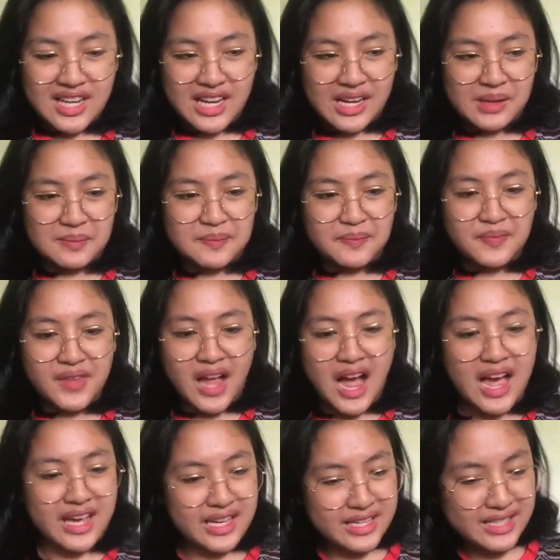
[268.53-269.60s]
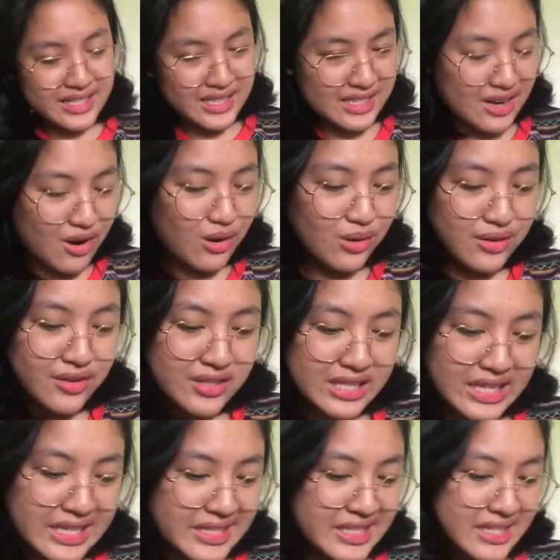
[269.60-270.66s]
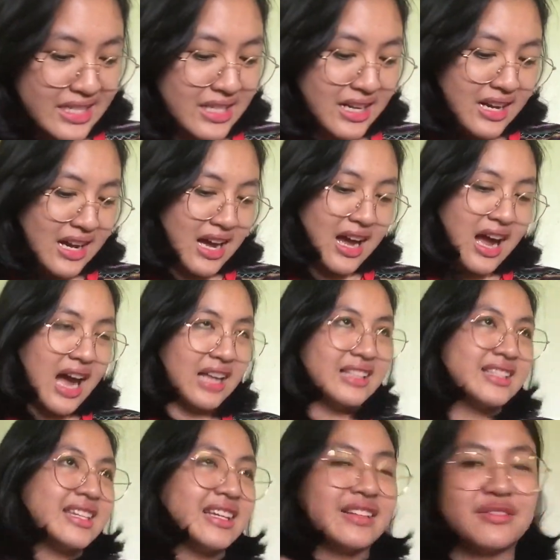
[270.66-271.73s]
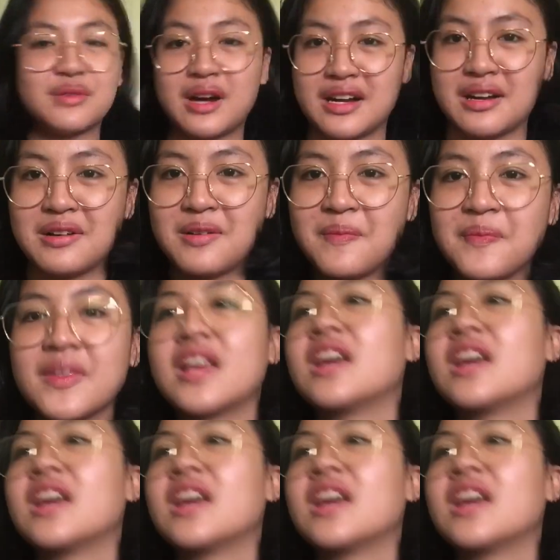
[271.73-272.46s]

Um, I hold on this until right now.